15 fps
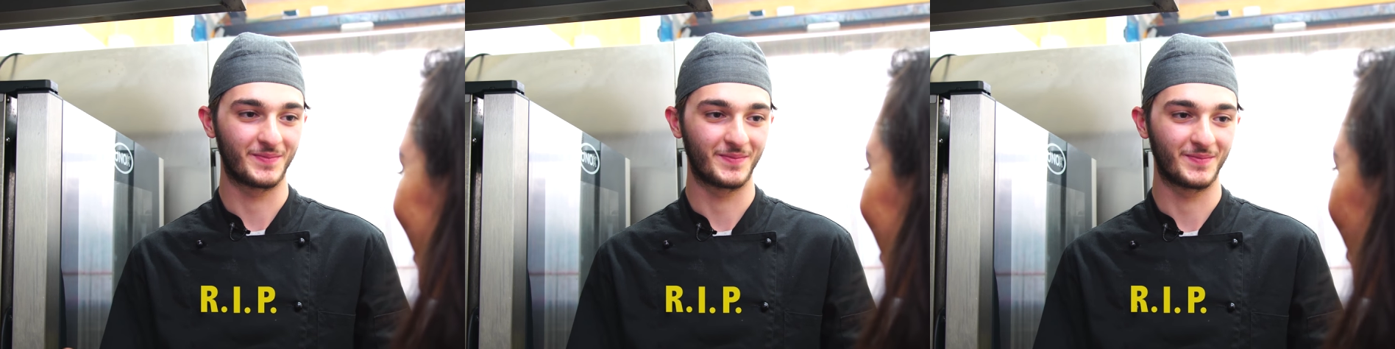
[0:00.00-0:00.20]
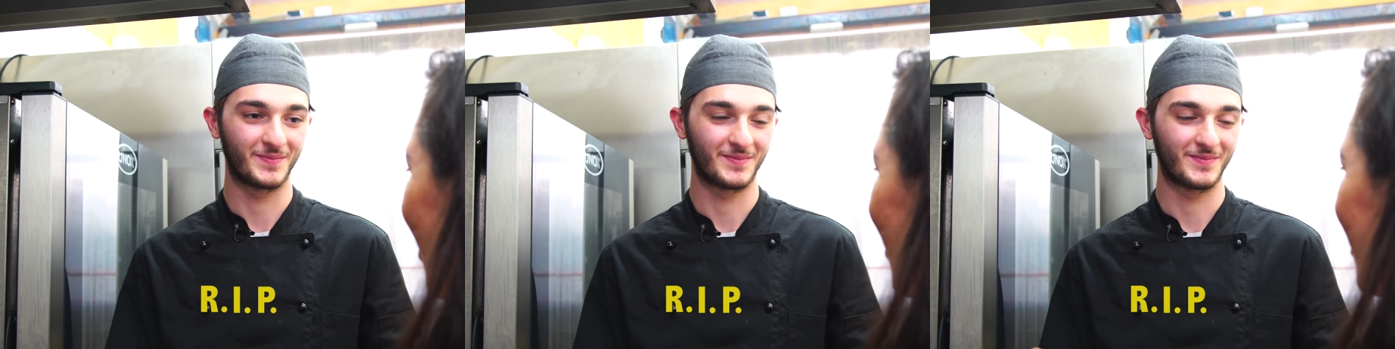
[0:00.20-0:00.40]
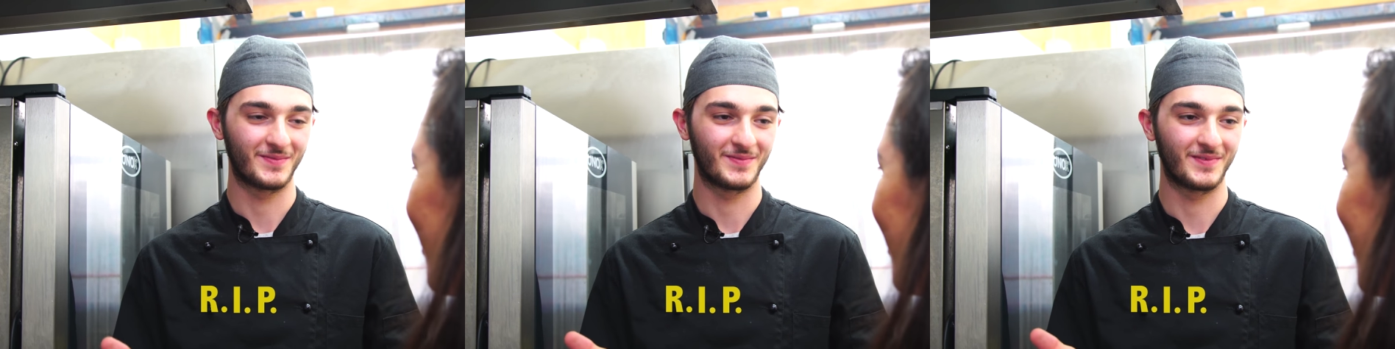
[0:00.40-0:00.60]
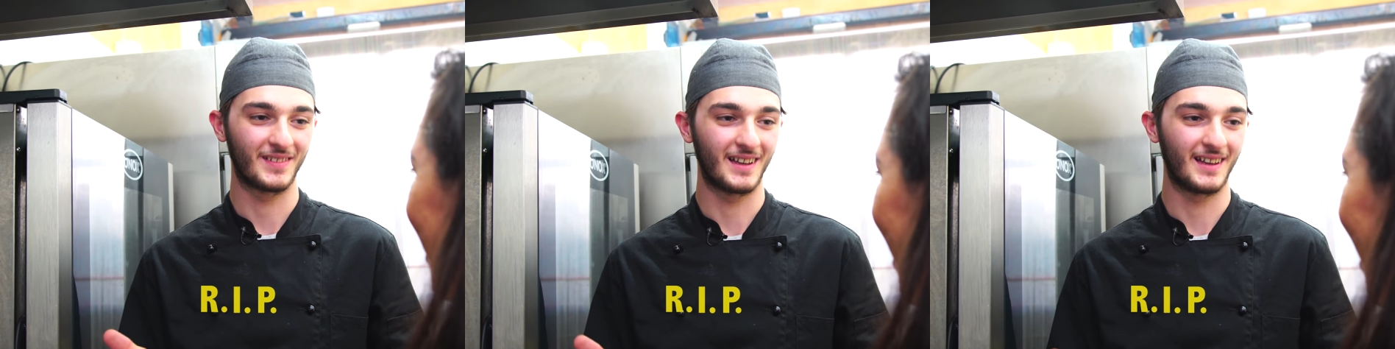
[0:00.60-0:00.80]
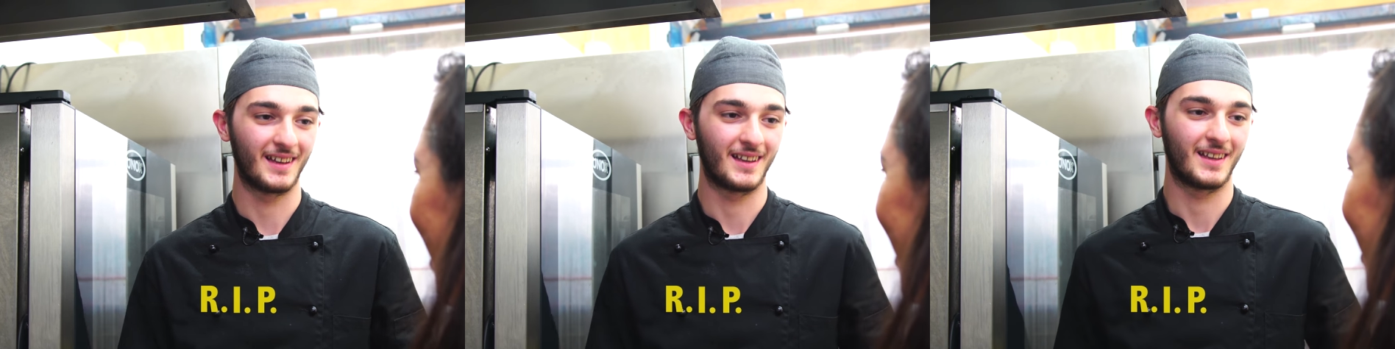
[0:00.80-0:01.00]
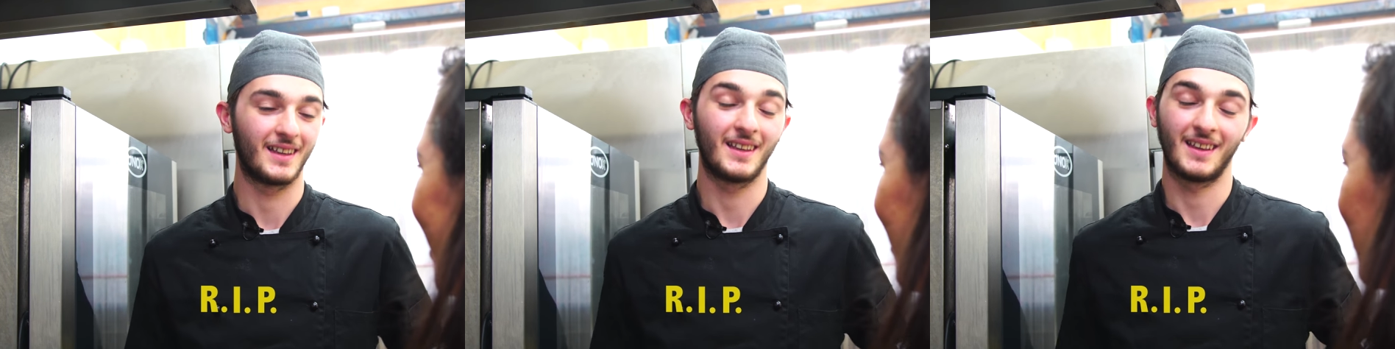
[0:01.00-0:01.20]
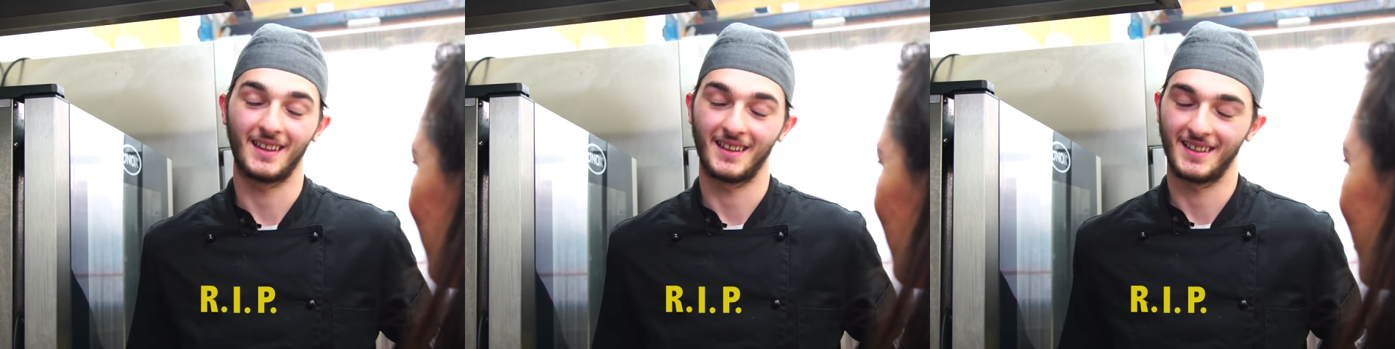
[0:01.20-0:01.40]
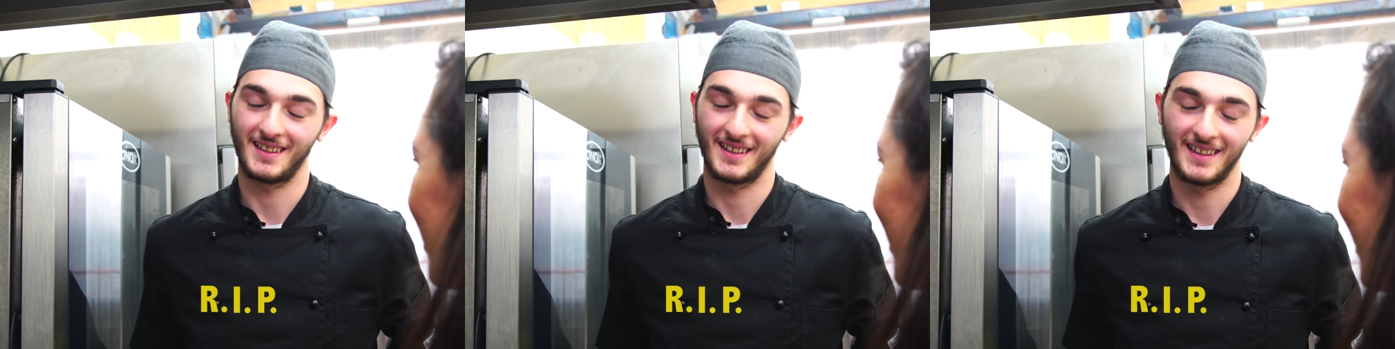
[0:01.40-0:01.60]
R I
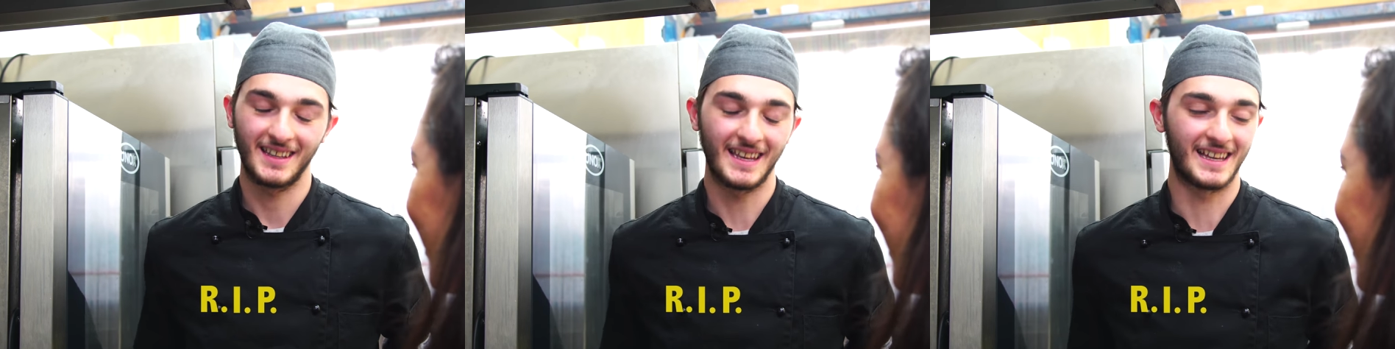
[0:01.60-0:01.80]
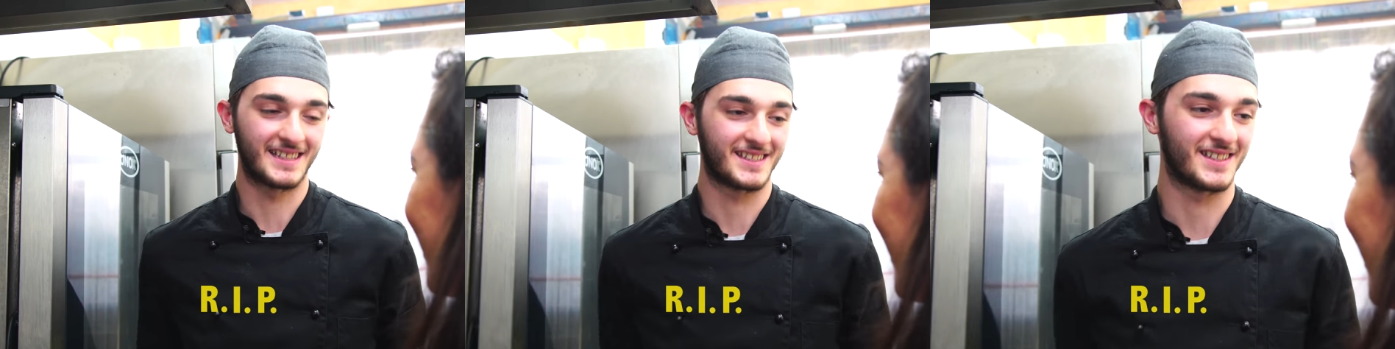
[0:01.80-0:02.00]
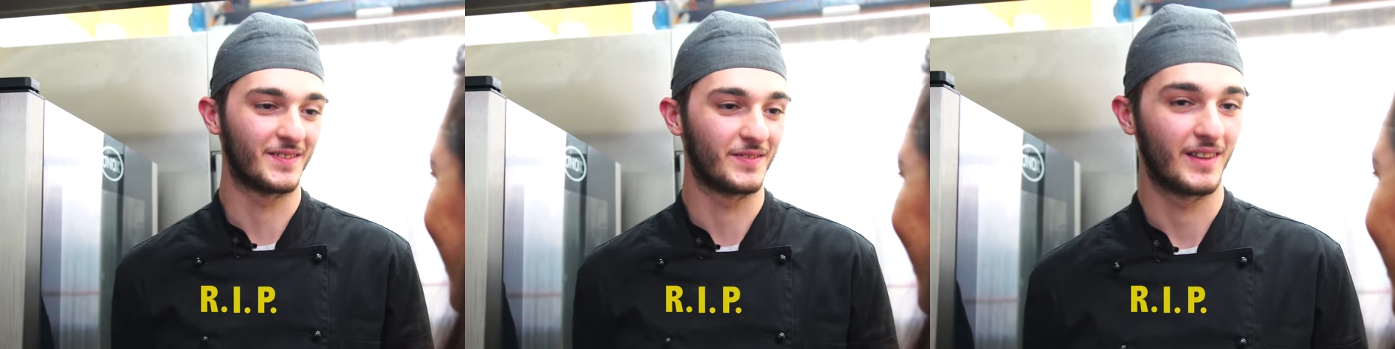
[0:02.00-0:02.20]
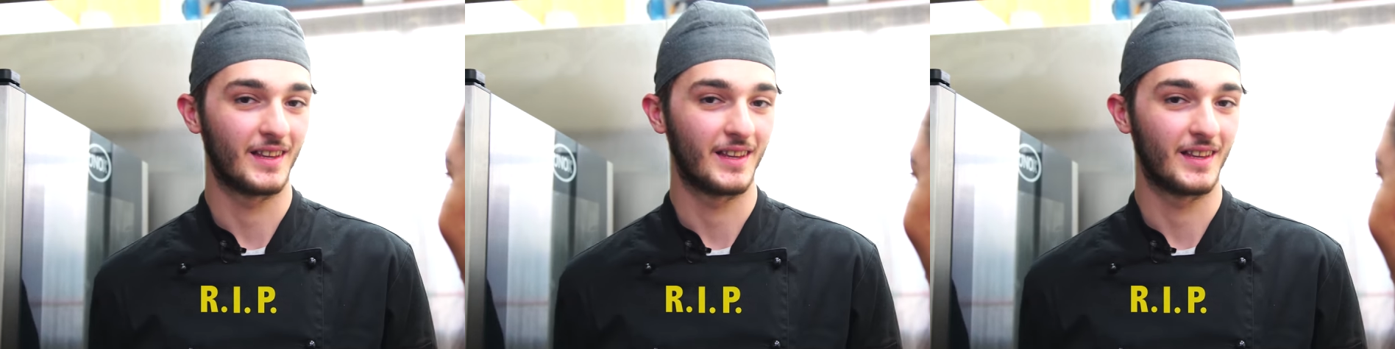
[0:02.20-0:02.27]
P. Yes,